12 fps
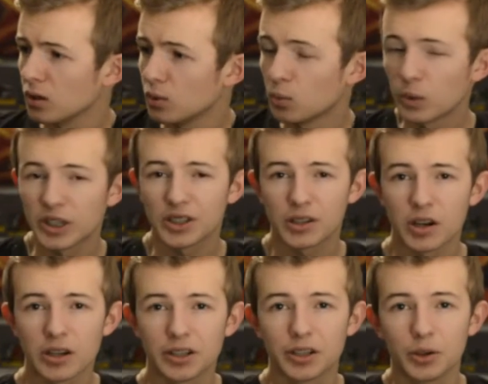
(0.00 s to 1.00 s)
We
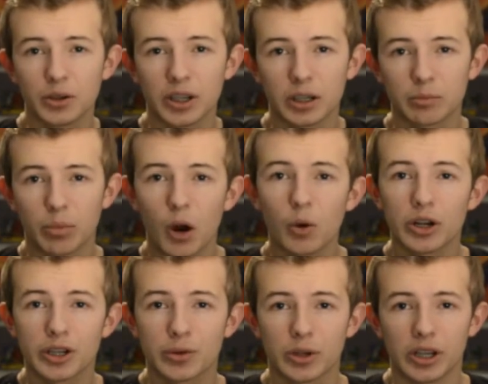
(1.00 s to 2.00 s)
started doing
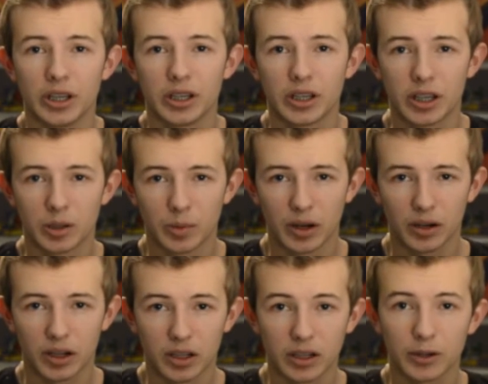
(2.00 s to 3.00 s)
poetry in
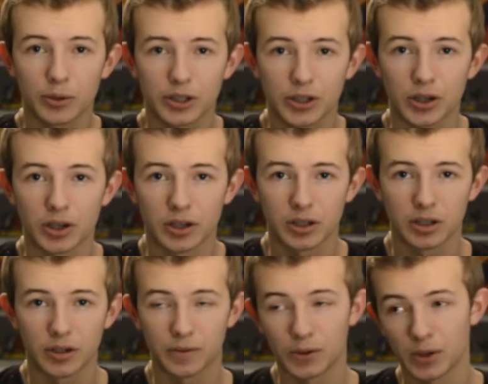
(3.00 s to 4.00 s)
American literature
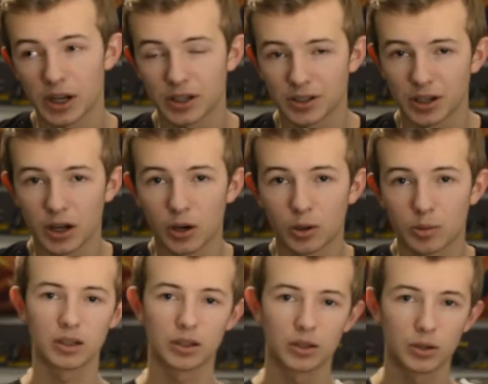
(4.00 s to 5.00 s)
a few days ago
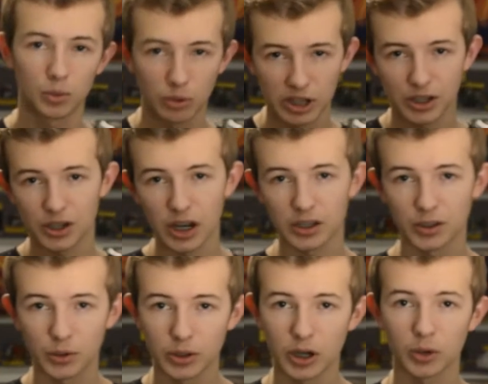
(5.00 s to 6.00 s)
which, as
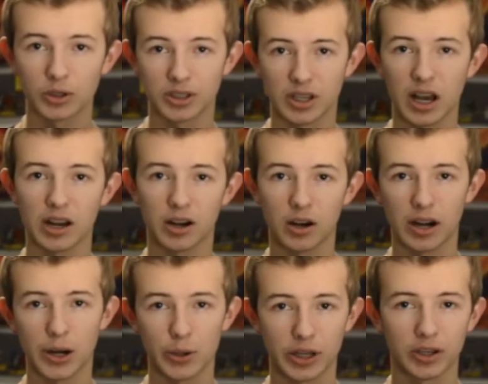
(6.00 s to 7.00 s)
you know, is not our
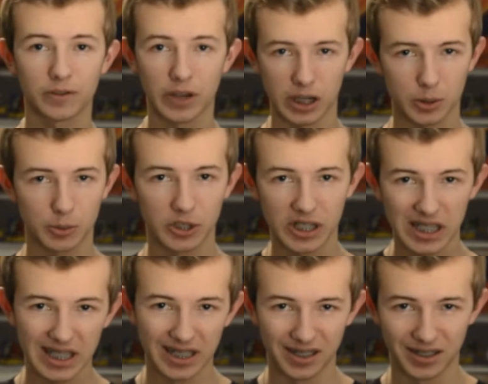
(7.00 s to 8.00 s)
area of
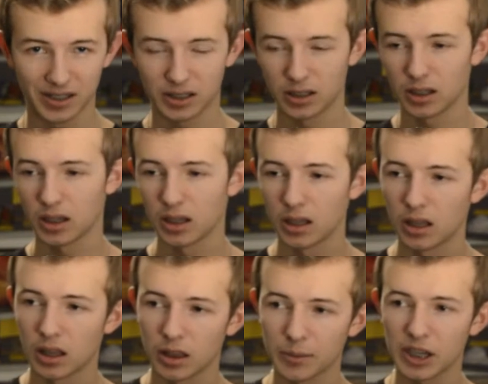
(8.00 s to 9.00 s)
expertise.
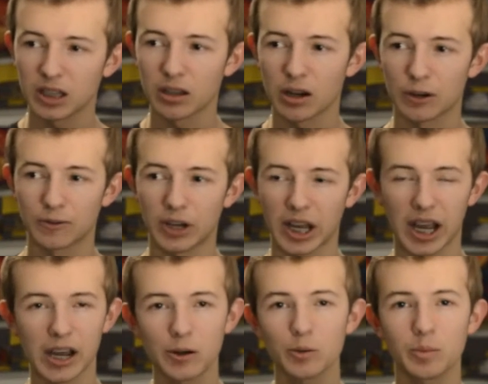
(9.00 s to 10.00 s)
Let me clarify
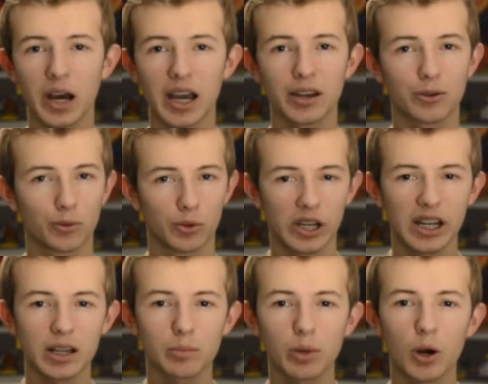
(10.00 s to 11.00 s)
I don't mind
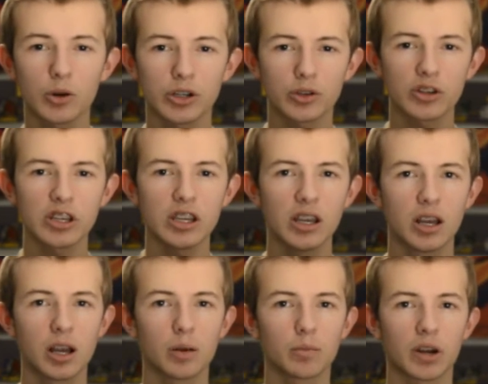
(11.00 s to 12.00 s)
reading poetry,
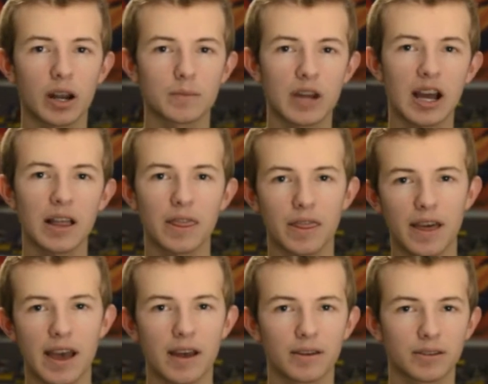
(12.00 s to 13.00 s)
but I'm not
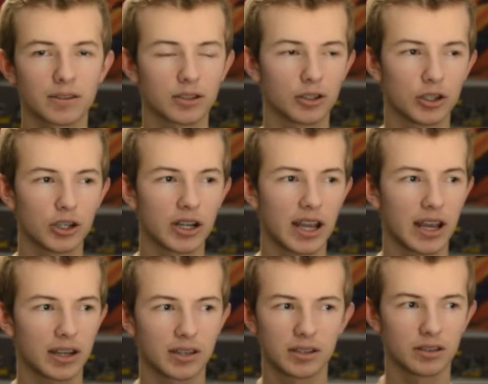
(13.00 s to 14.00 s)
that good
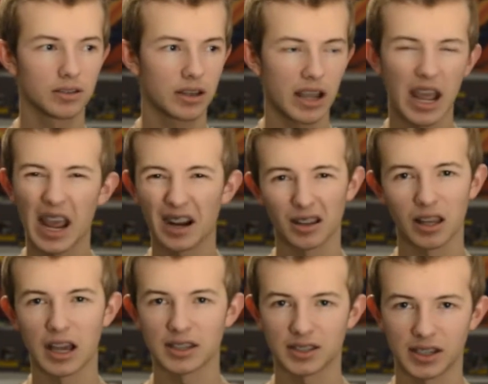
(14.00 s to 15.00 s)
at
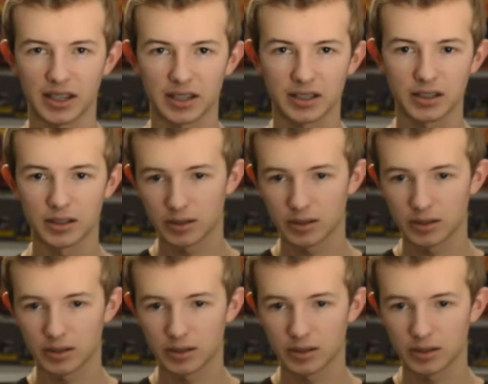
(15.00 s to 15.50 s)
analyzing it.